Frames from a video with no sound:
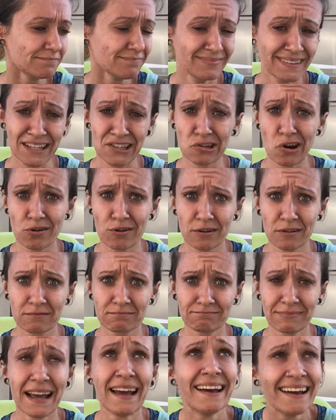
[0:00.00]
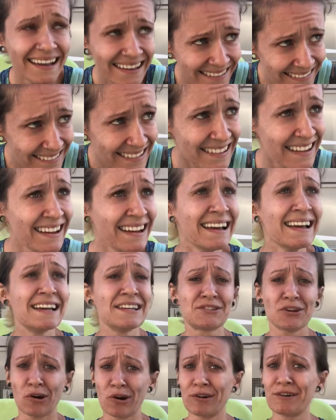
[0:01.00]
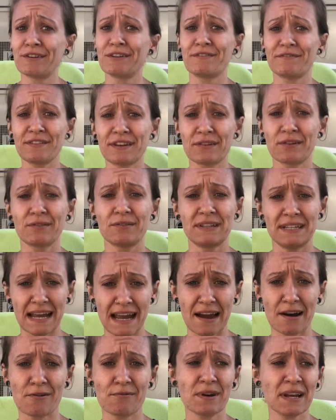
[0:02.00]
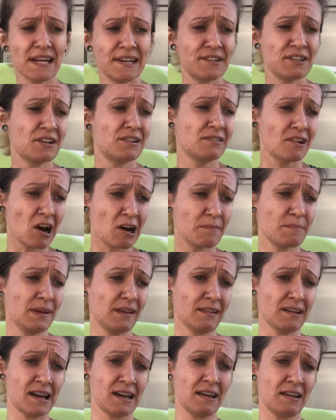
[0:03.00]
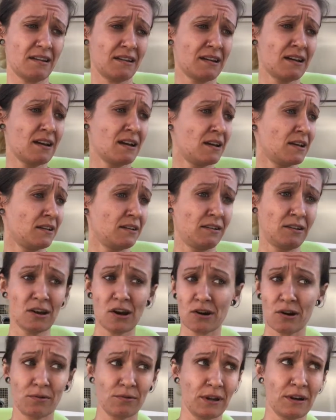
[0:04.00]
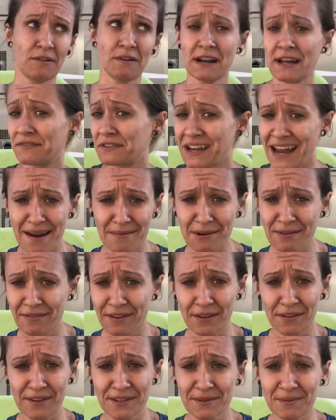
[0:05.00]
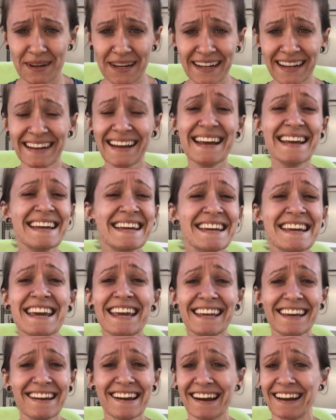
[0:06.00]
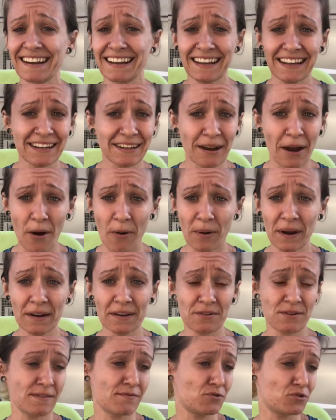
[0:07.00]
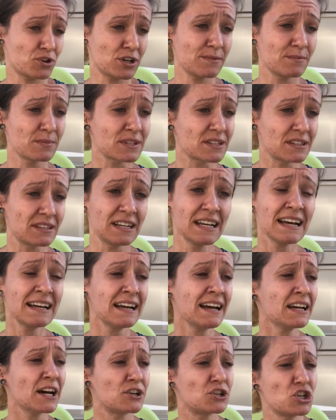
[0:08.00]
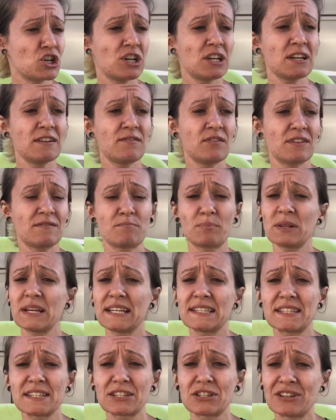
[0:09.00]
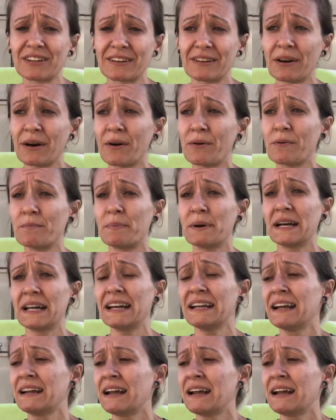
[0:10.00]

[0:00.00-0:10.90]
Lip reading: That's hard. It's hard to feel down and to not be like, yo, you don't have time to feel this way. You gotta get going. You have dreams to achieve, you have places to go, but